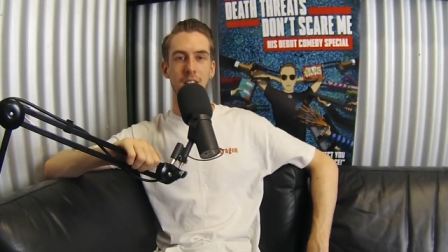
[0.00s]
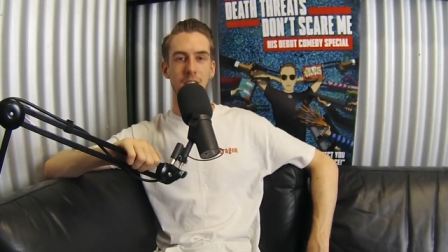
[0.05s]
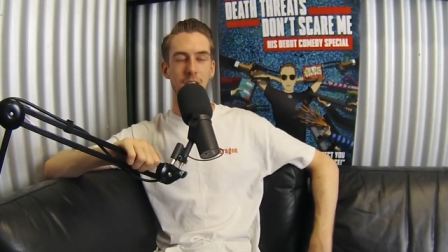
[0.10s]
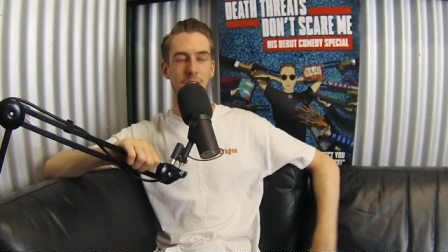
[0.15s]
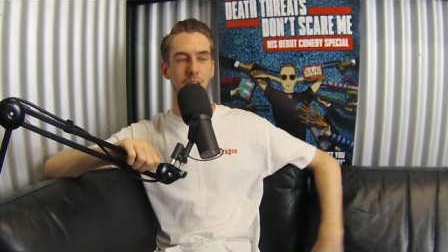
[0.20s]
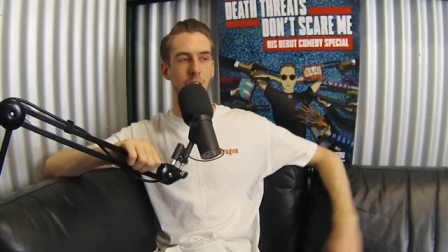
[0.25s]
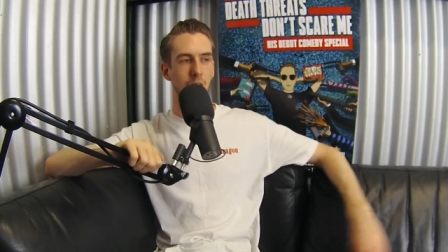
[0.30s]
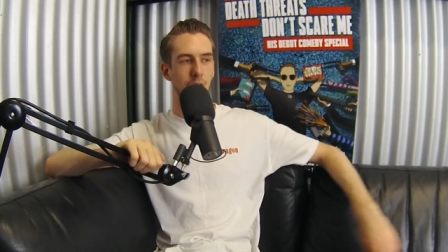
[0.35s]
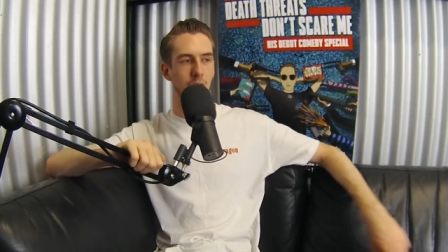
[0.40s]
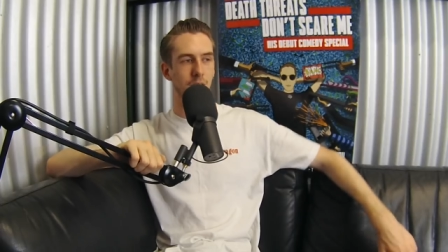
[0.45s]

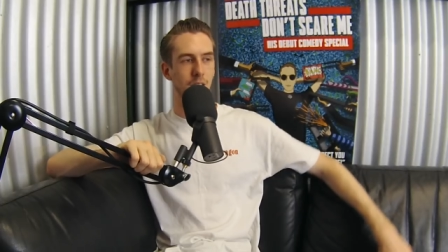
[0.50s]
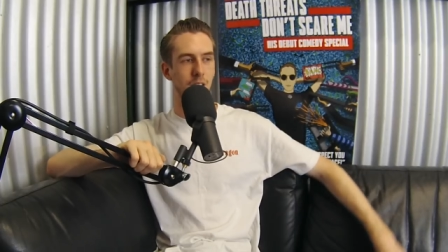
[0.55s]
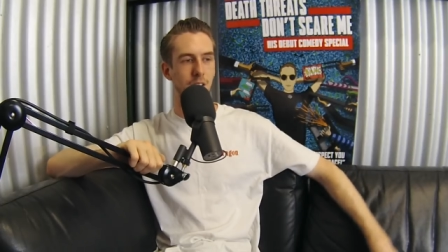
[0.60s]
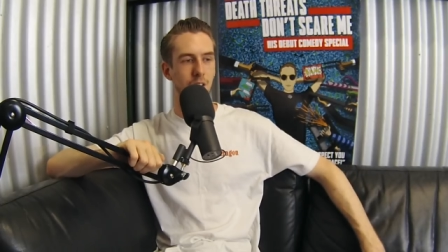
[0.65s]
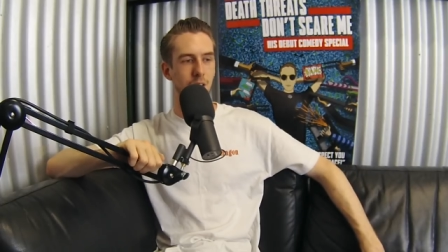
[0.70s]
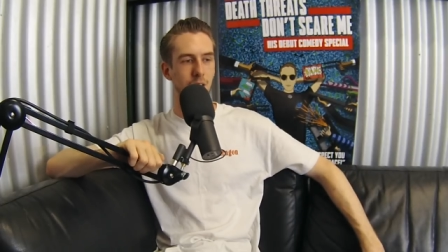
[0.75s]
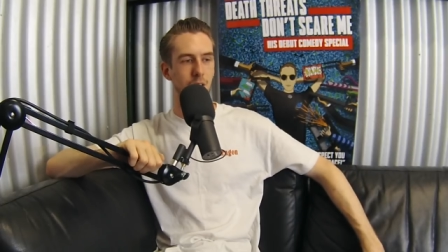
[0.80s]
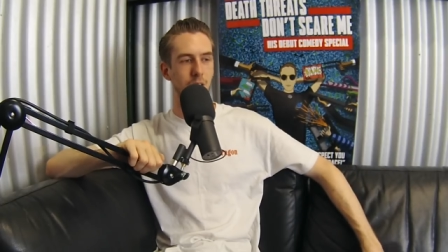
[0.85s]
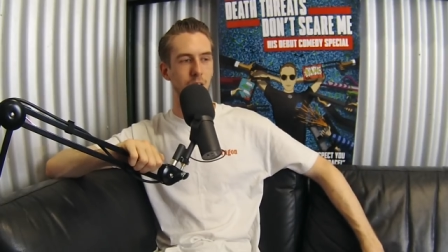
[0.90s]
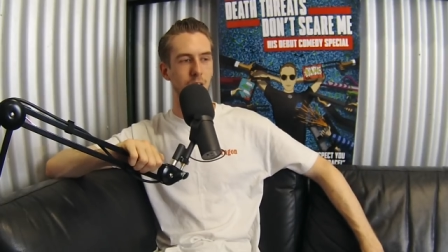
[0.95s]
You know,
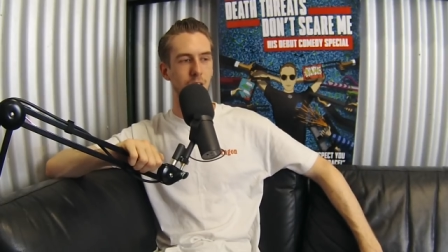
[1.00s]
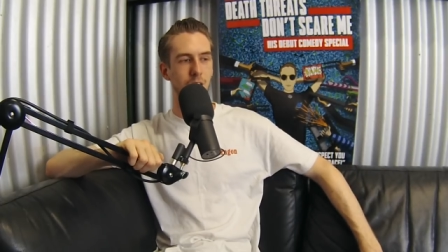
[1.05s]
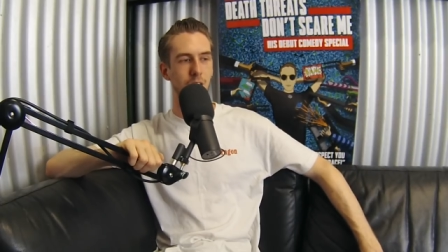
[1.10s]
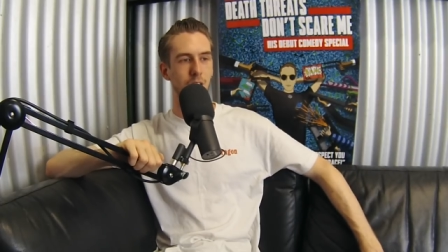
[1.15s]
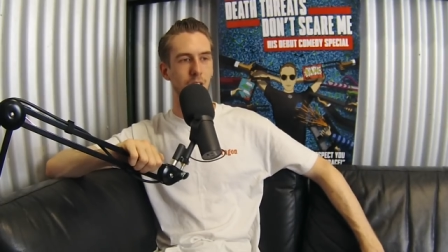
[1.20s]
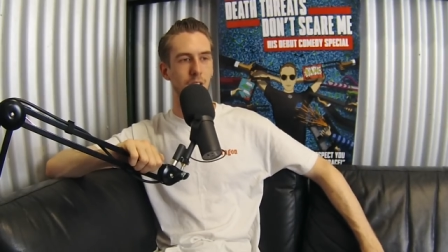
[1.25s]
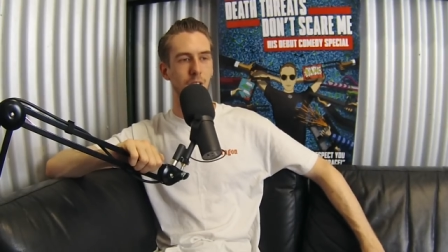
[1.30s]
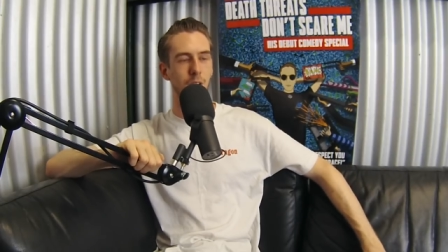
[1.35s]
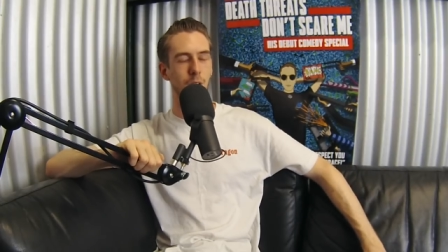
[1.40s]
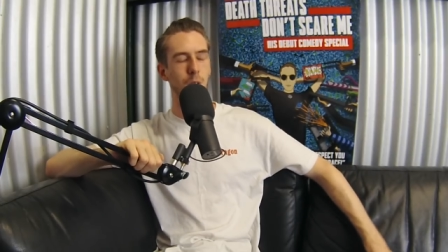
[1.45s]

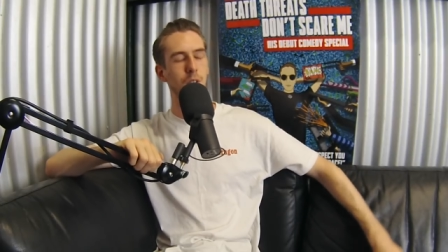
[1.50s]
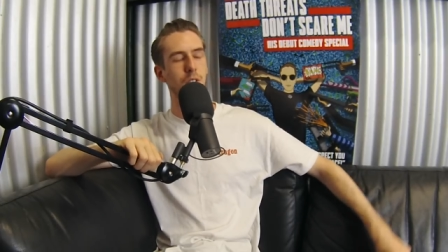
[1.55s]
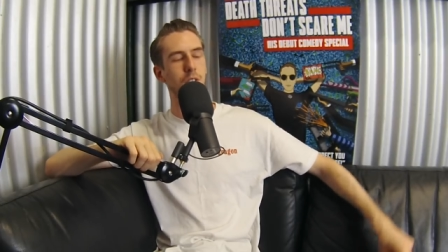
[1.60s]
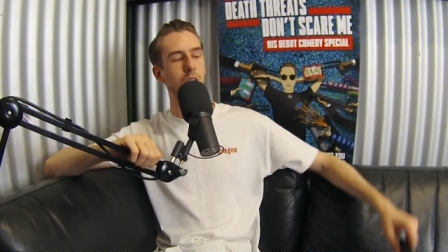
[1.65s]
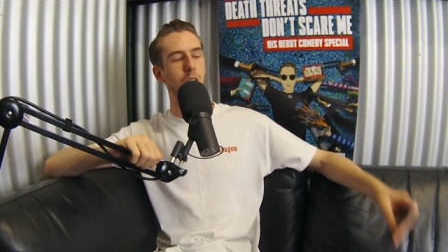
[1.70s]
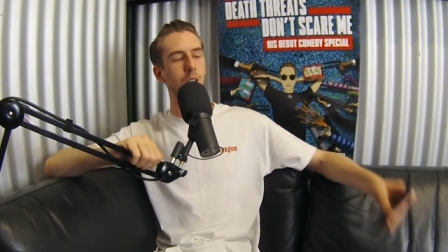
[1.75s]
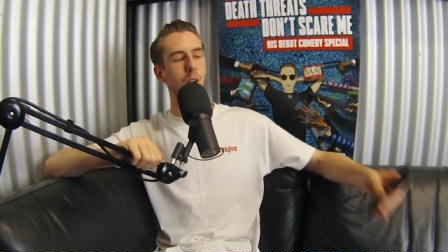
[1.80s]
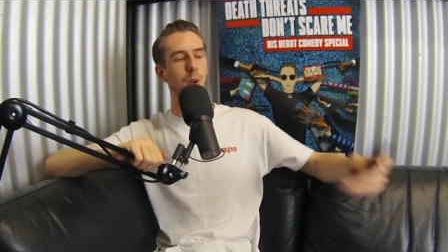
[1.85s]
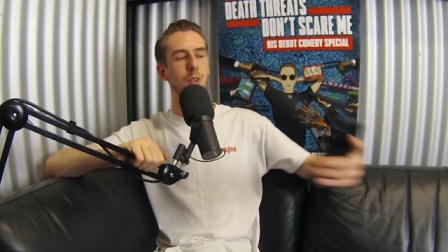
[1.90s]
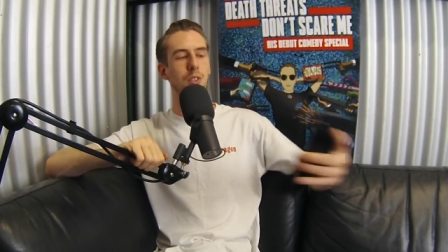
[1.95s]
who's
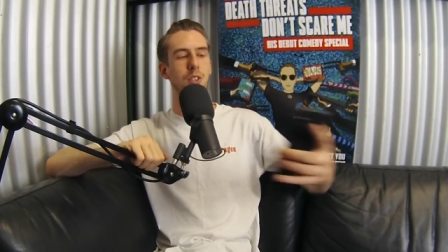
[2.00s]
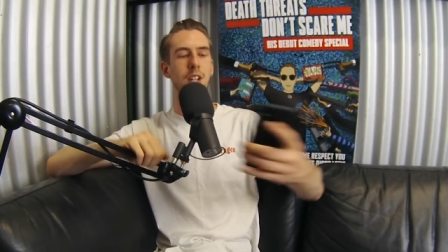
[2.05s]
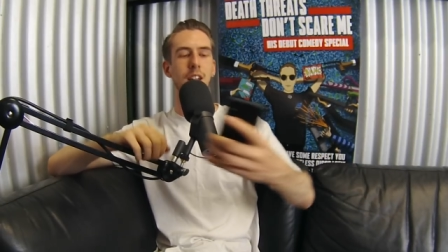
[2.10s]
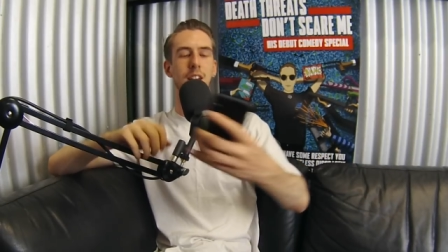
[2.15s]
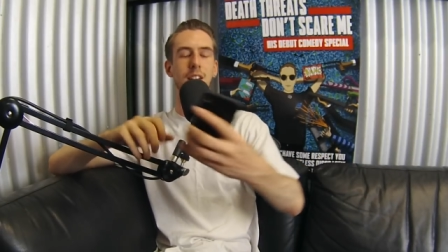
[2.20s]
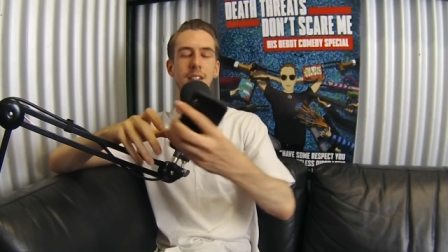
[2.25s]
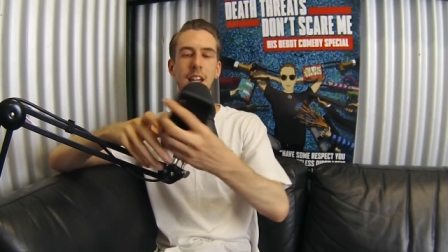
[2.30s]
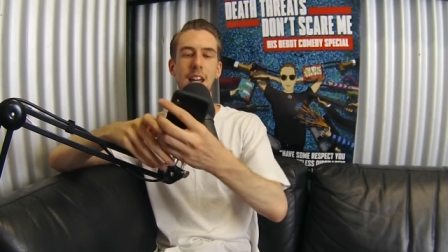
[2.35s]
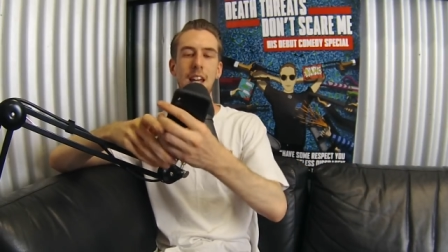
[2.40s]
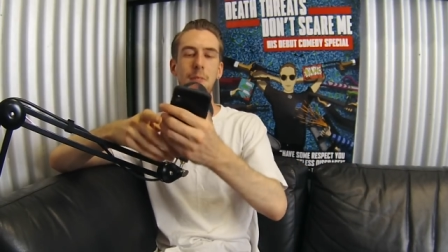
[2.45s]
it? who's an
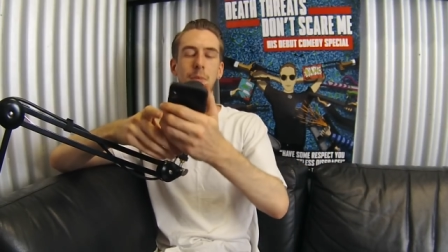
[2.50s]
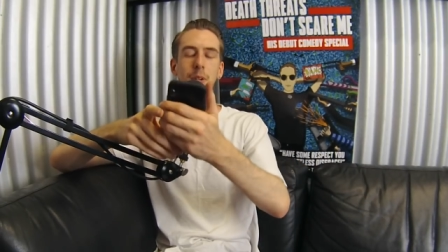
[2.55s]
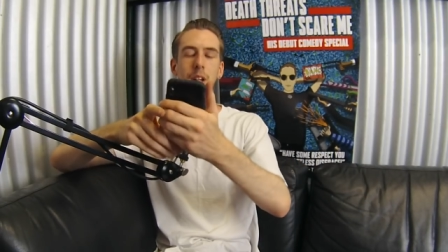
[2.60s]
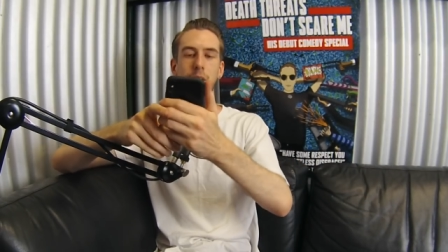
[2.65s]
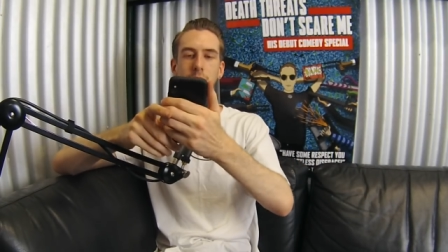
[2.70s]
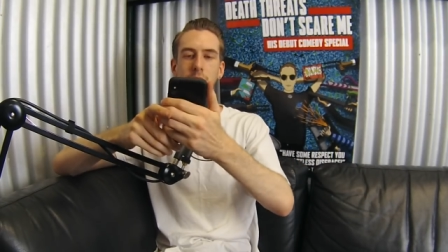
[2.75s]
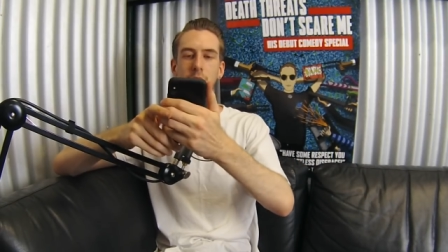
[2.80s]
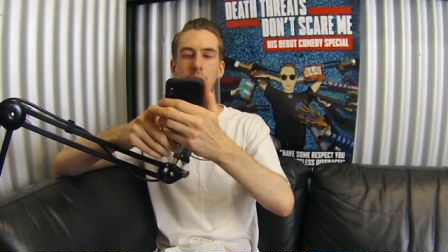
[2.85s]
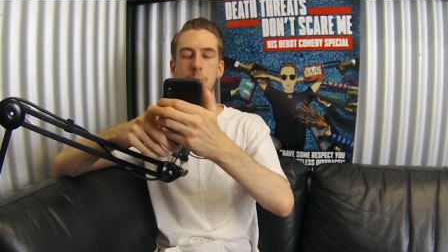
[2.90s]
example of it?